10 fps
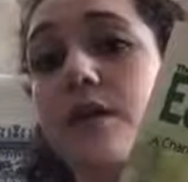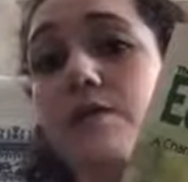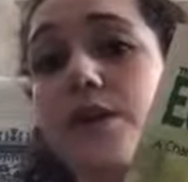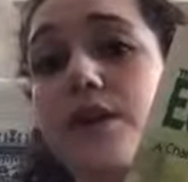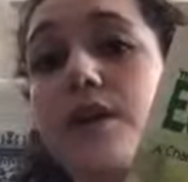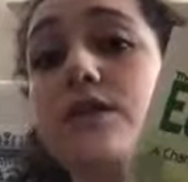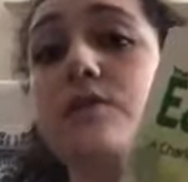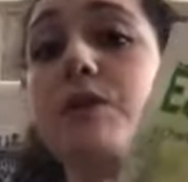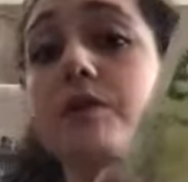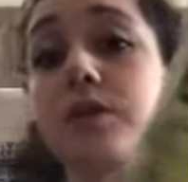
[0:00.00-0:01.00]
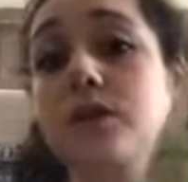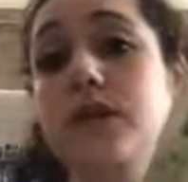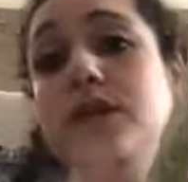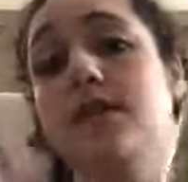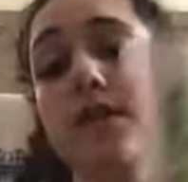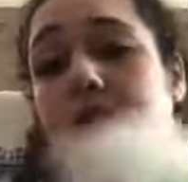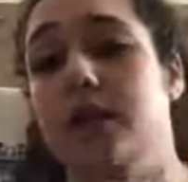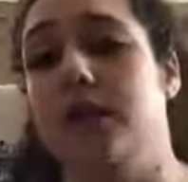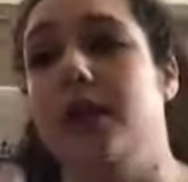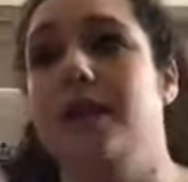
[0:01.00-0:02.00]
input this or maybe use this and
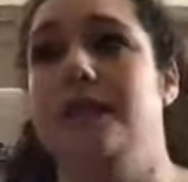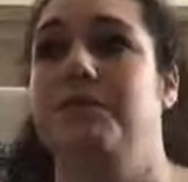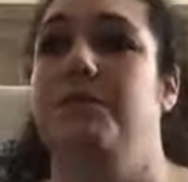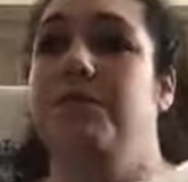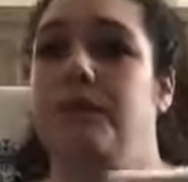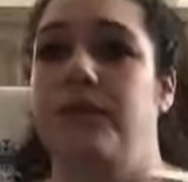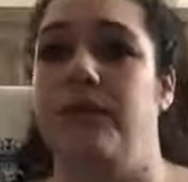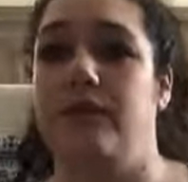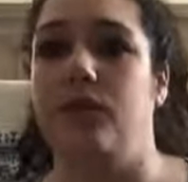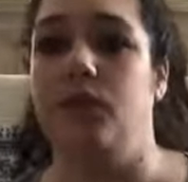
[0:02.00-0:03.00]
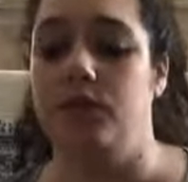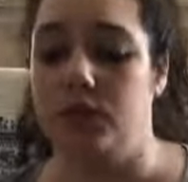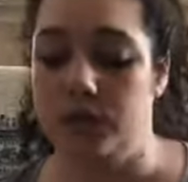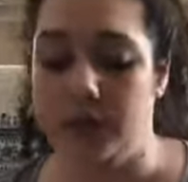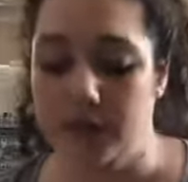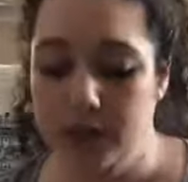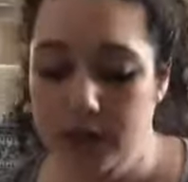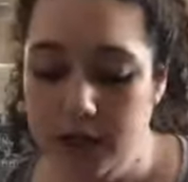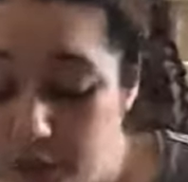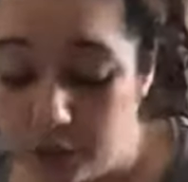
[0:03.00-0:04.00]
then kind of supplement with 5 in a row. We'll see.
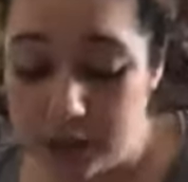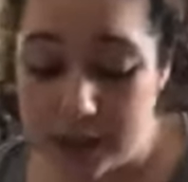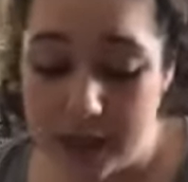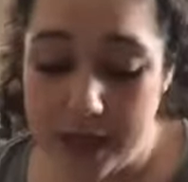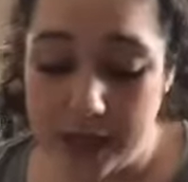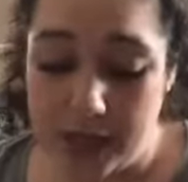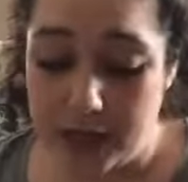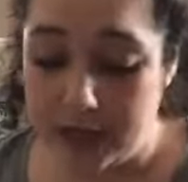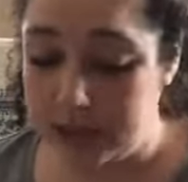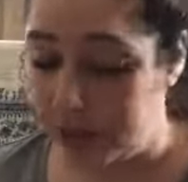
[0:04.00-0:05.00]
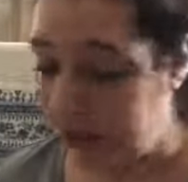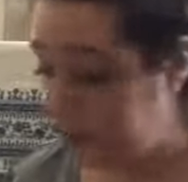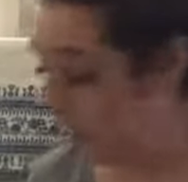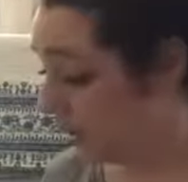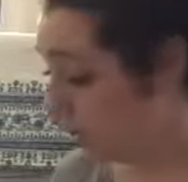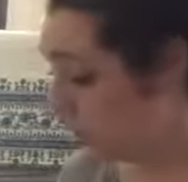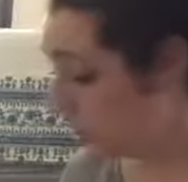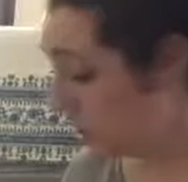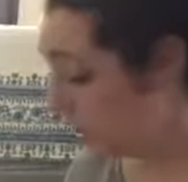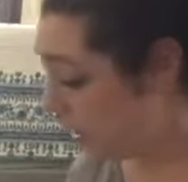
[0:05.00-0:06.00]
So I ordered that. Then I did
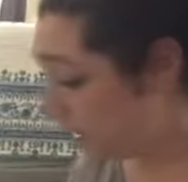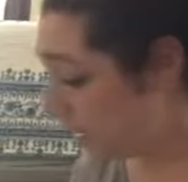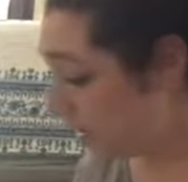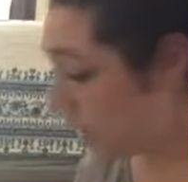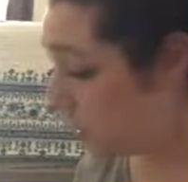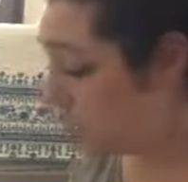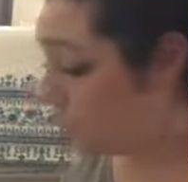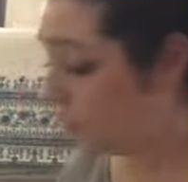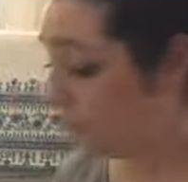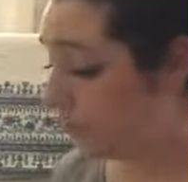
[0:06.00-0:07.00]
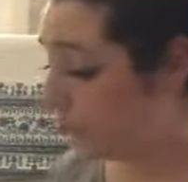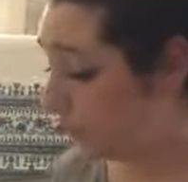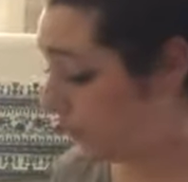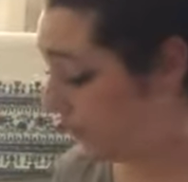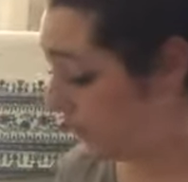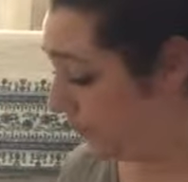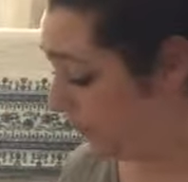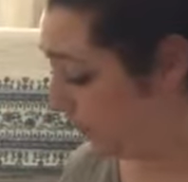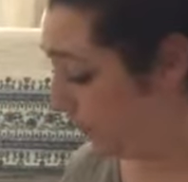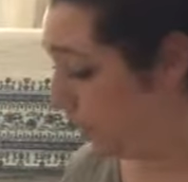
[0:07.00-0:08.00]
Genesis through
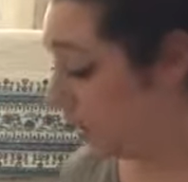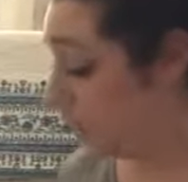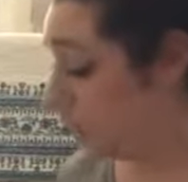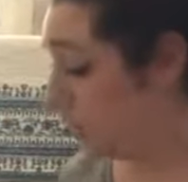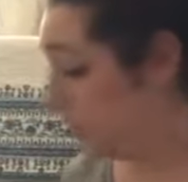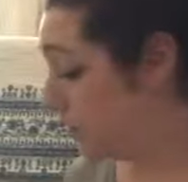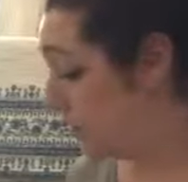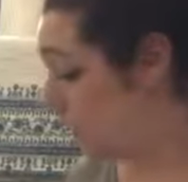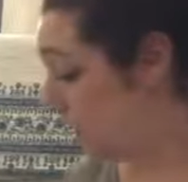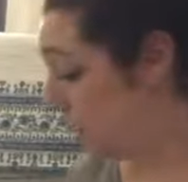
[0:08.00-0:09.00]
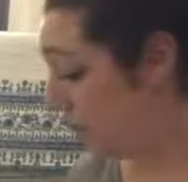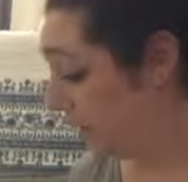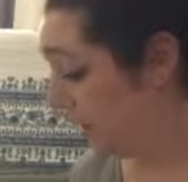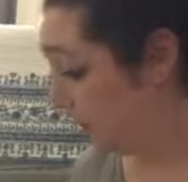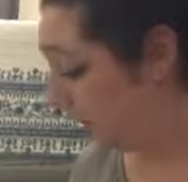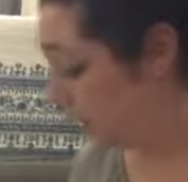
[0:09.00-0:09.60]
Deuteronomy.